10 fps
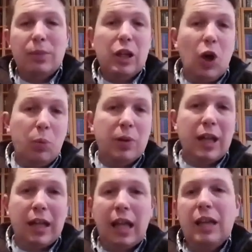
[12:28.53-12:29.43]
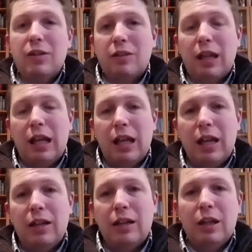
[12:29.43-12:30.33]
he opened that case.
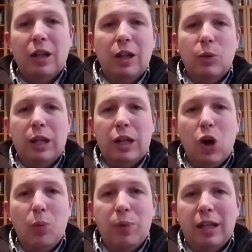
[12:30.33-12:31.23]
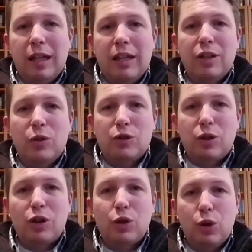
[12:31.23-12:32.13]
And in opening it,
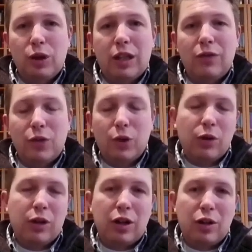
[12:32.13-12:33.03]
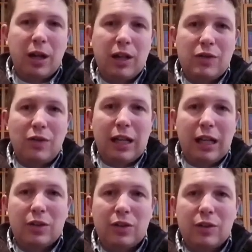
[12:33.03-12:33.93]
started to look further into Hunter Biden's
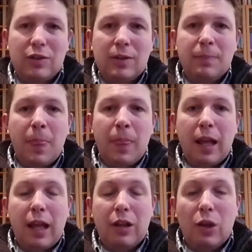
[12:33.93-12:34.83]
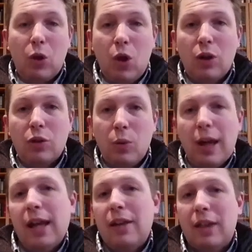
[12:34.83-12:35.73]
finances. And along the
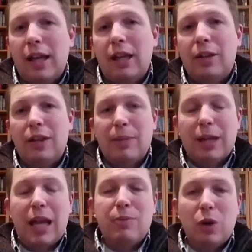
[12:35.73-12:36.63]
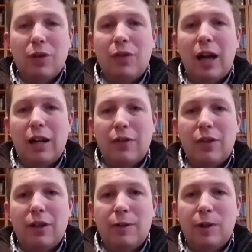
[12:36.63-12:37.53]
way, they became notified of
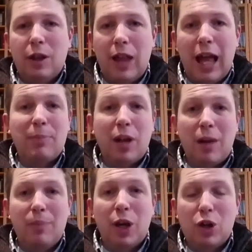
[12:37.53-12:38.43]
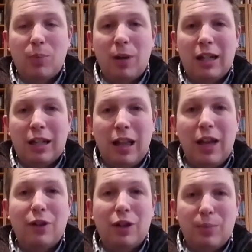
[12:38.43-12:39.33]
the laptop that Hunter Biden had
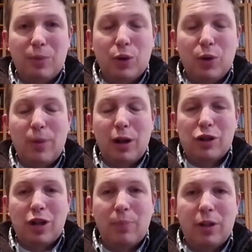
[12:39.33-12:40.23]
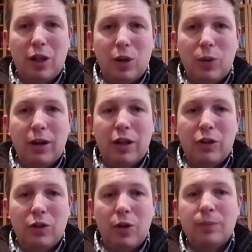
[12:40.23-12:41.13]
left at a computer repair shop in Delaware.
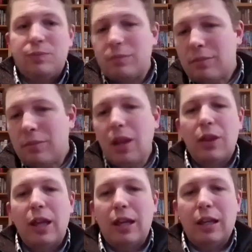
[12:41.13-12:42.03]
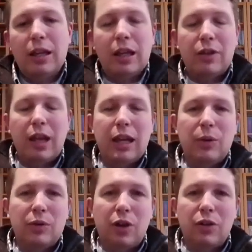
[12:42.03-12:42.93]
And so
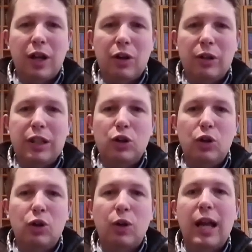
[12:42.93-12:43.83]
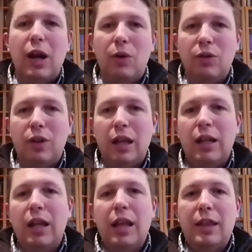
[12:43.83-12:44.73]
it was on their legal grounds
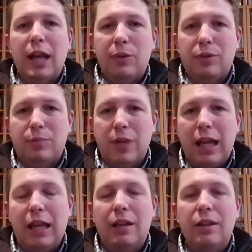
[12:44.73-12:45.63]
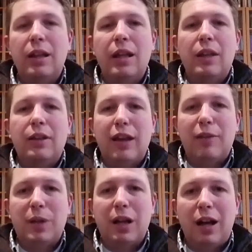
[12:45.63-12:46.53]
that was obtained. The
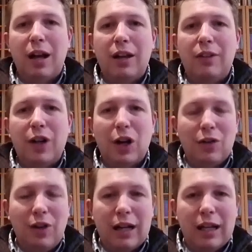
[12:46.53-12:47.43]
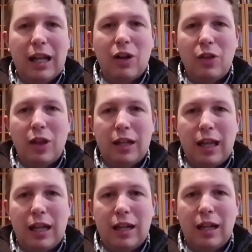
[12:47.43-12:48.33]
FBI verified it and
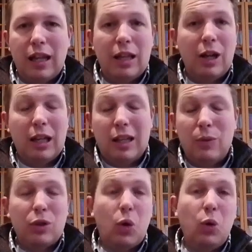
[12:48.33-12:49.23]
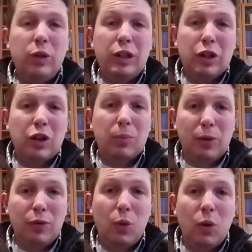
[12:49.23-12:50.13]
authenticated it. And that was a whole year
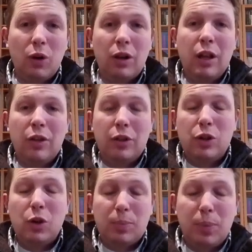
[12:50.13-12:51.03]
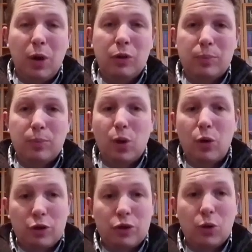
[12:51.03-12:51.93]
before the New York Post
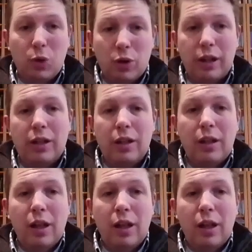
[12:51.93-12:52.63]
broke the story